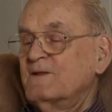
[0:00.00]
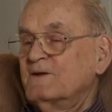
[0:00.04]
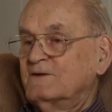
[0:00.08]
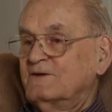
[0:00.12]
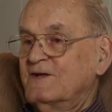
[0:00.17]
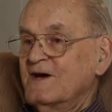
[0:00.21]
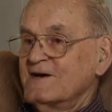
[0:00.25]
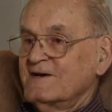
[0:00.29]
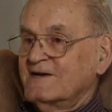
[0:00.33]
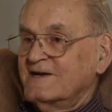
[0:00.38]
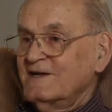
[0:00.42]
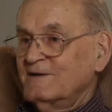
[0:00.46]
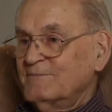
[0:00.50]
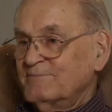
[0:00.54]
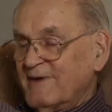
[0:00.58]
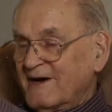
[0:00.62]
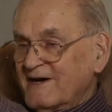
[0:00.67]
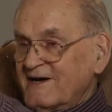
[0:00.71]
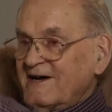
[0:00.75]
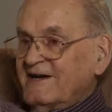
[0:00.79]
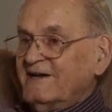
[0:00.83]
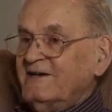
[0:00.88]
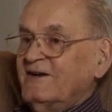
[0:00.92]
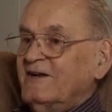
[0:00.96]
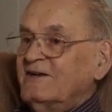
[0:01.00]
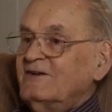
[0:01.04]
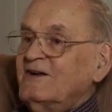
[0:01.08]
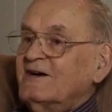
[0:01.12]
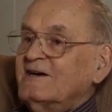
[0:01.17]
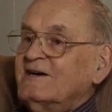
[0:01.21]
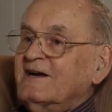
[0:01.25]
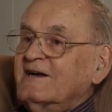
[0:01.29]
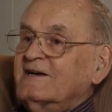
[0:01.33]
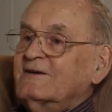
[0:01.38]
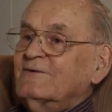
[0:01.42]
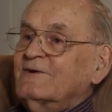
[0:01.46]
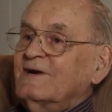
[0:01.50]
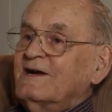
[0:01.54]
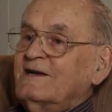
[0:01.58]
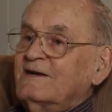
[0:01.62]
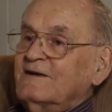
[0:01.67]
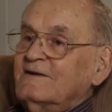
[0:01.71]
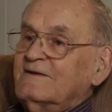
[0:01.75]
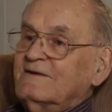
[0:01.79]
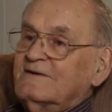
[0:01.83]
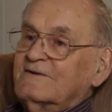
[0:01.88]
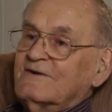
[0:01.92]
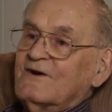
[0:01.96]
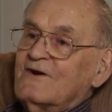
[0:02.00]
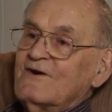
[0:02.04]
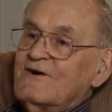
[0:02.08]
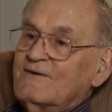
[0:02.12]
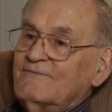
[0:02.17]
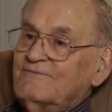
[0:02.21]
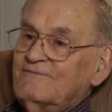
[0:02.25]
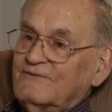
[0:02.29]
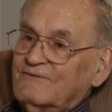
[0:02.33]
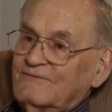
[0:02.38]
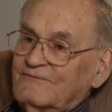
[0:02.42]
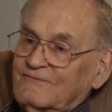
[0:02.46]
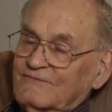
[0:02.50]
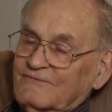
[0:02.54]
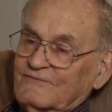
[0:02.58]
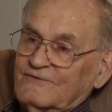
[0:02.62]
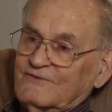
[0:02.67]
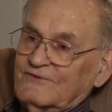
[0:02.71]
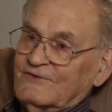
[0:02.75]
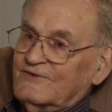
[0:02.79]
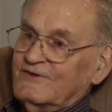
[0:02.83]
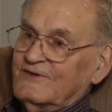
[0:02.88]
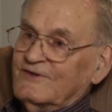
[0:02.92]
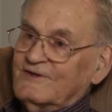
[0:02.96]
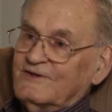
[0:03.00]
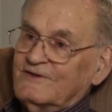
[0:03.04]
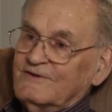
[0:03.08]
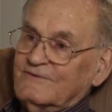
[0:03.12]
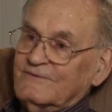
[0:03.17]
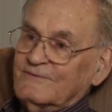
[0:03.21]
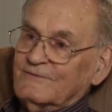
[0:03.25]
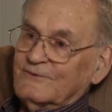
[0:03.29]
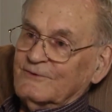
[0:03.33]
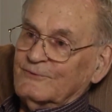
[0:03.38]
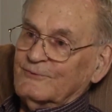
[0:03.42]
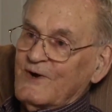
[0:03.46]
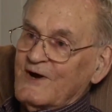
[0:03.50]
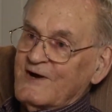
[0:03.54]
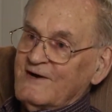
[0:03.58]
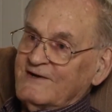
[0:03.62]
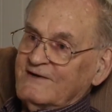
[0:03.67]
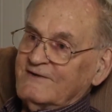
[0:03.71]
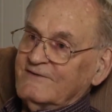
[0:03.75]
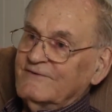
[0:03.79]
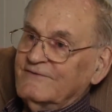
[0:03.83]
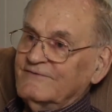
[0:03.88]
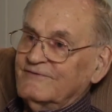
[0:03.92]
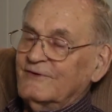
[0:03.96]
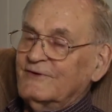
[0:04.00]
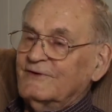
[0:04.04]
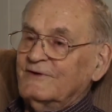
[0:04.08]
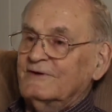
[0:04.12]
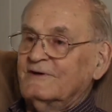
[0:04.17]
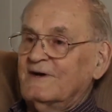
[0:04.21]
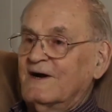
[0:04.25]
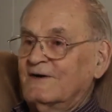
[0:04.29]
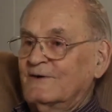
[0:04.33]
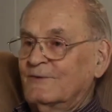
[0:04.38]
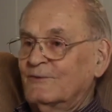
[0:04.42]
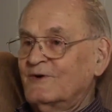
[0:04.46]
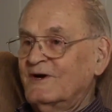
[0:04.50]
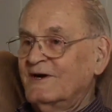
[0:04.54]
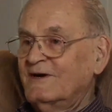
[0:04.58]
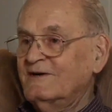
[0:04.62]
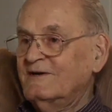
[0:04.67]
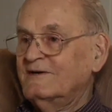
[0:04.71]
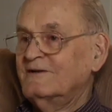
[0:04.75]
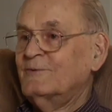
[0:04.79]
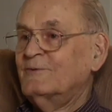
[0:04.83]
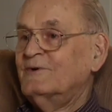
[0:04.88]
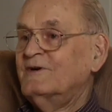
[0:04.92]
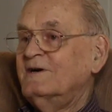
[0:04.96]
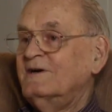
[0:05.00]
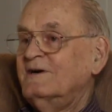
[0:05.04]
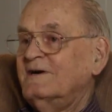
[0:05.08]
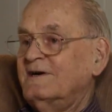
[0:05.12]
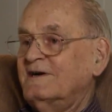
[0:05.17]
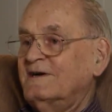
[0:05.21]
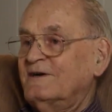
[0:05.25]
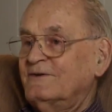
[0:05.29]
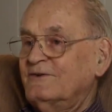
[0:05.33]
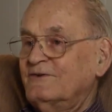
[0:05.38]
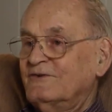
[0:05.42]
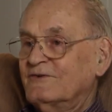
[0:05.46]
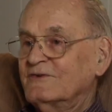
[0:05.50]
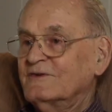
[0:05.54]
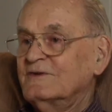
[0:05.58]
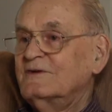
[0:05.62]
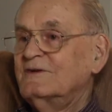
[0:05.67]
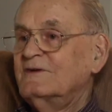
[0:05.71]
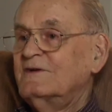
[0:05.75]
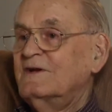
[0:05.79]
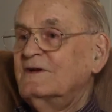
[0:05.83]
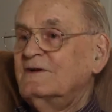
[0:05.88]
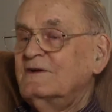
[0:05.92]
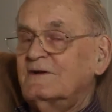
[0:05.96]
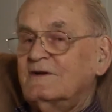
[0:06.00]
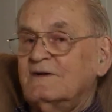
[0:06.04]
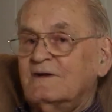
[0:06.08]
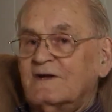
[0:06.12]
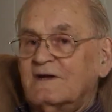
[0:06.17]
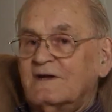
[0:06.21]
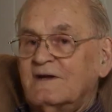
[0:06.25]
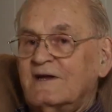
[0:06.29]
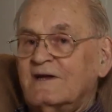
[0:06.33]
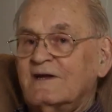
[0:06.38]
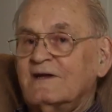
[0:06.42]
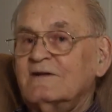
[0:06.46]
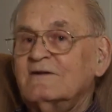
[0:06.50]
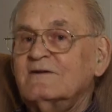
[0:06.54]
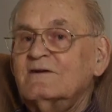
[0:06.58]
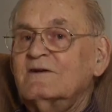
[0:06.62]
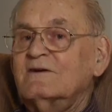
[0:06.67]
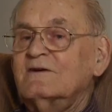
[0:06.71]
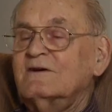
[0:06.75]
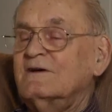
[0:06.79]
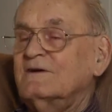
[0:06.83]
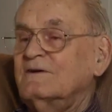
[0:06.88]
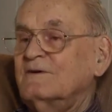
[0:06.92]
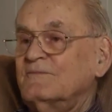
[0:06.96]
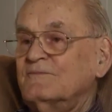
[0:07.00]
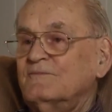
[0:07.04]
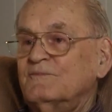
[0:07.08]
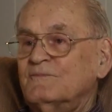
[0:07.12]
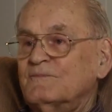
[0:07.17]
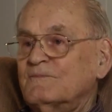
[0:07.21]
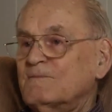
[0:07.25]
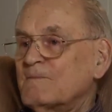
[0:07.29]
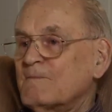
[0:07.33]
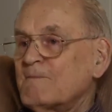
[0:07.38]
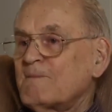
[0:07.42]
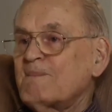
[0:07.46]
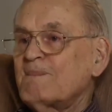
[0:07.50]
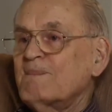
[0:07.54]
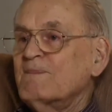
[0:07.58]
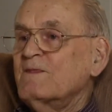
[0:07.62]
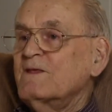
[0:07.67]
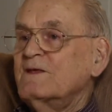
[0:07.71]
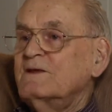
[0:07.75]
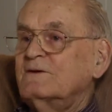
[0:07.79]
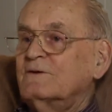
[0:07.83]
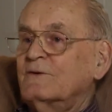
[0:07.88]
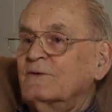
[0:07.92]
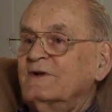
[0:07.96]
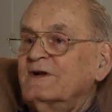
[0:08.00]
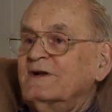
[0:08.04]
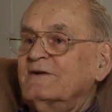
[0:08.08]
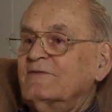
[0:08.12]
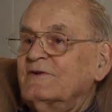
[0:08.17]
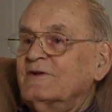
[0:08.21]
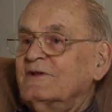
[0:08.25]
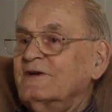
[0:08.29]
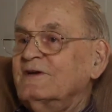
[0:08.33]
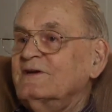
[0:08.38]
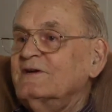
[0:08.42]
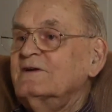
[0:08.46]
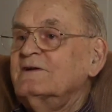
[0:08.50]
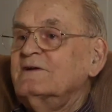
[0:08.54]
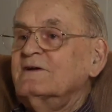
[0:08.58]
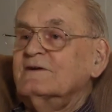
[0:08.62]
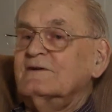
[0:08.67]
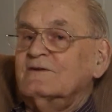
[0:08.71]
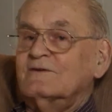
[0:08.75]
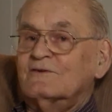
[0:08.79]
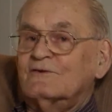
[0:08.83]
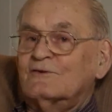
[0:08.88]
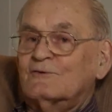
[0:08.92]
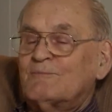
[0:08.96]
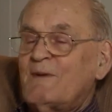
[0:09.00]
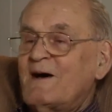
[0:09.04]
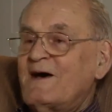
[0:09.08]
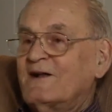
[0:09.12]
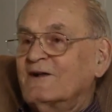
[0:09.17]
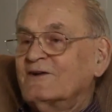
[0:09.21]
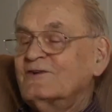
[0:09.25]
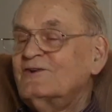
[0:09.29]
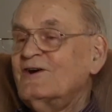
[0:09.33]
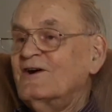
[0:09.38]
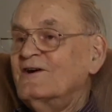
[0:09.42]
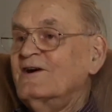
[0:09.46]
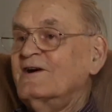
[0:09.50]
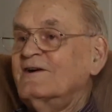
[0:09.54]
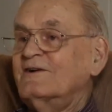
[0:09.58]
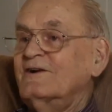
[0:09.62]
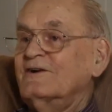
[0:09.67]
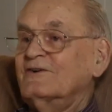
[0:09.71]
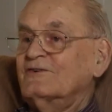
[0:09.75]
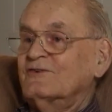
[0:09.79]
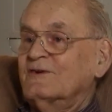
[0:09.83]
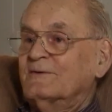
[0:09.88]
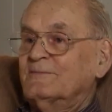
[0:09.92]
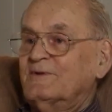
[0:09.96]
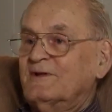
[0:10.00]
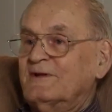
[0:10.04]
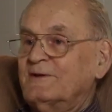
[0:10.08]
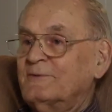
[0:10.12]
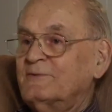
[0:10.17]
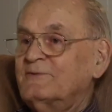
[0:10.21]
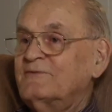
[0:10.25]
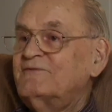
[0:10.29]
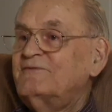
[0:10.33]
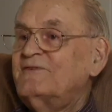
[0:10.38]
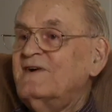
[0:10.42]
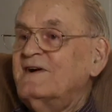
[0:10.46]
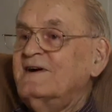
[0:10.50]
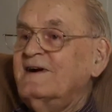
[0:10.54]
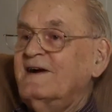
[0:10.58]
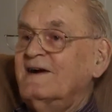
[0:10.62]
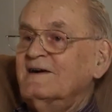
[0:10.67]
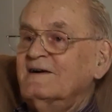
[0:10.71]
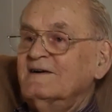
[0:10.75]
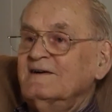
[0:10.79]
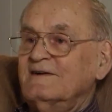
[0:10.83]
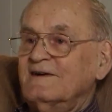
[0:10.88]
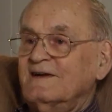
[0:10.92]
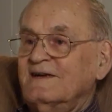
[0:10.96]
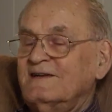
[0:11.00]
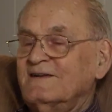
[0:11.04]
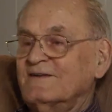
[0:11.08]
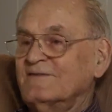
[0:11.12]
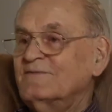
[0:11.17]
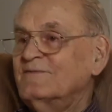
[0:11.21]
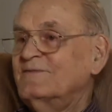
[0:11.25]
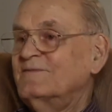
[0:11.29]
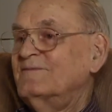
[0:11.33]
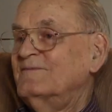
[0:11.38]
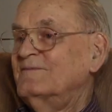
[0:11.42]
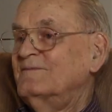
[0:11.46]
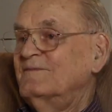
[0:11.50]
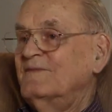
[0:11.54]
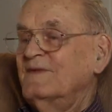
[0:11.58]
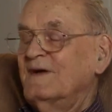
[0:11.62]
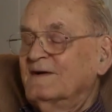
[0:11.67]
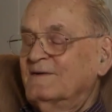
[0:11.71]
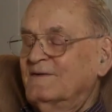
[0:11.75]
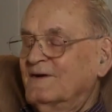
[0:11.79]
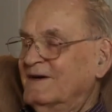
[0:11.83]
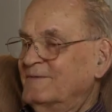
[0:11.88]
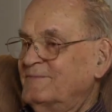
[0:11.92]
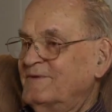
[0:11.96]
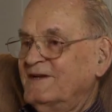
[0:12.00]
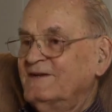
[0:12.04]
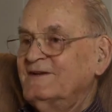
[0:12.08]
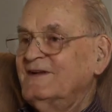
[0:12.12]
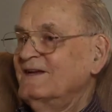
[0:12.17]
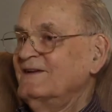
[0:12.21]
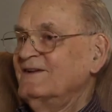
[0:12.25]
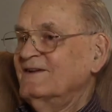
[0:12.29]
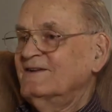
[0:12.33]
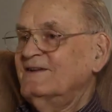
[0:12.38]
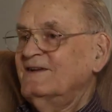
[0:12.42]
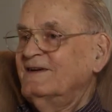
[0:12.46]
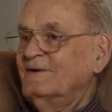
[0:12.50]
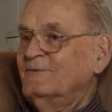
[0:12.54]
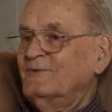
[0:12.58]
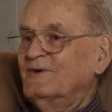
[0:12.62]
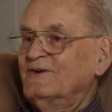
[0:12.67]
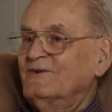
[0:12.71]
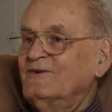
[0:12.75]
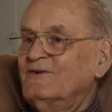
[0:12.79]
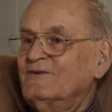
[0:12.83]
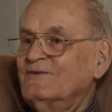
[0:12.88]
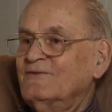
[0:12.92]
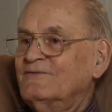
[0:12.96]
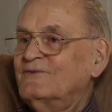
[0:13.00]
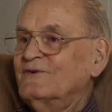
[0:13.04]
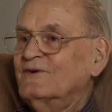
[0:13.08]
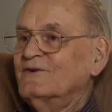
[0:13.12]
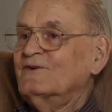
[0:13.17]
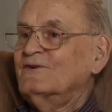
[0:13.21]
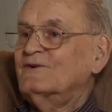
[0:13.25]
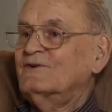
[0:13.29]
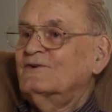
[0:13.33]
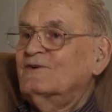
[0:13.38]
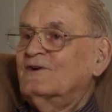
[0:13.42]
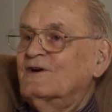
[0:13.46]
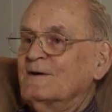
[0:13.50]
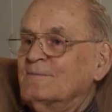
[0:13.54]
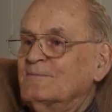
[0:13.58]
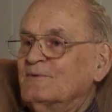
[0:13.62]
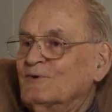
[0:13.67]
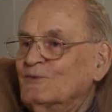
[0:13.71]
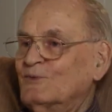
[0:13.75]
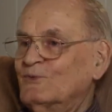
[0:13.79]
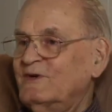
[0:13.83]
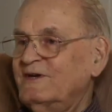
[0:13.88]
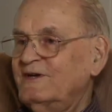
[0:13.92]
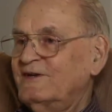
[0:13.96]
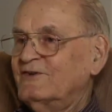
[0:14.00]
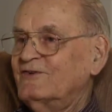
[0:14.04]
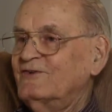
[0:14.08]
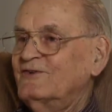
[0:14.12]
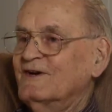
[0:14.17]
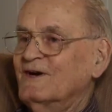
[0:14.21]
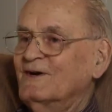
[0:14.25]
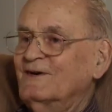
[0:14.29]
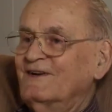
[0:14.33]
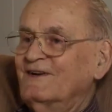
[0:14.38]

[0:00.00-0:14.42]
dug in behind the dike, right off to the right of the warehouse. And whenever they spot a target or something, they would fire. That thing went on for a couple of weeks.